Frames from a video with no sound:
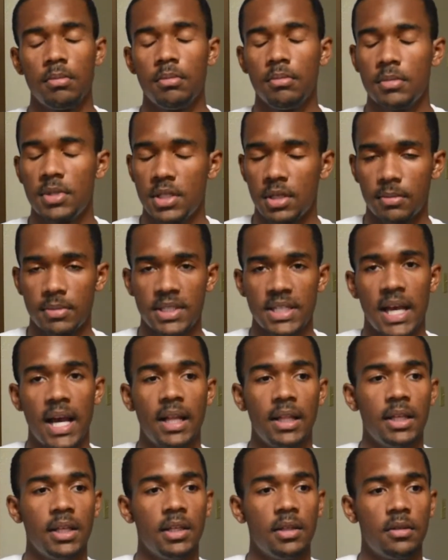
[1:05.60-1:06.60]

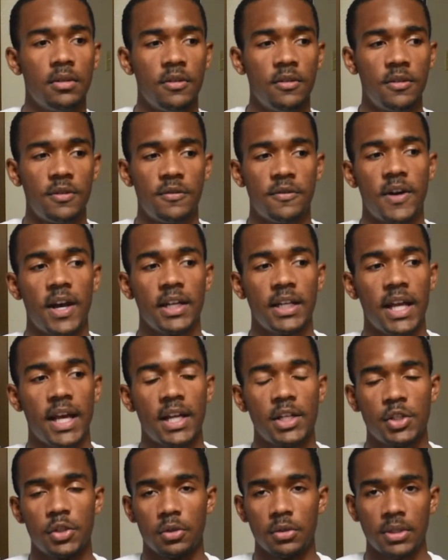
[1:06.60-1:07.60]
solid
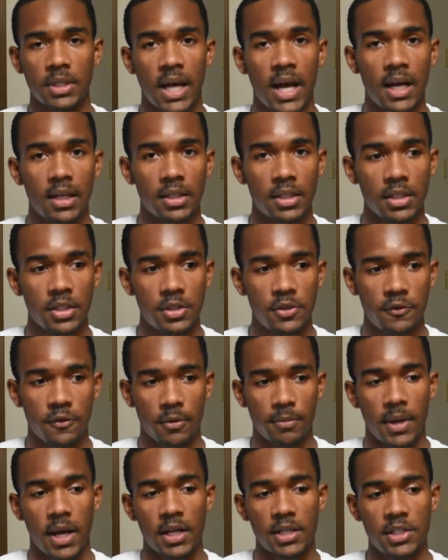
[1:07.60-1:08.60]
financial knowledge for
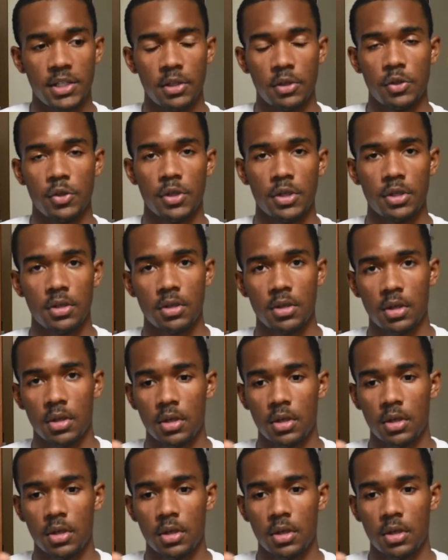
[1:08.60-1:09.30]
my children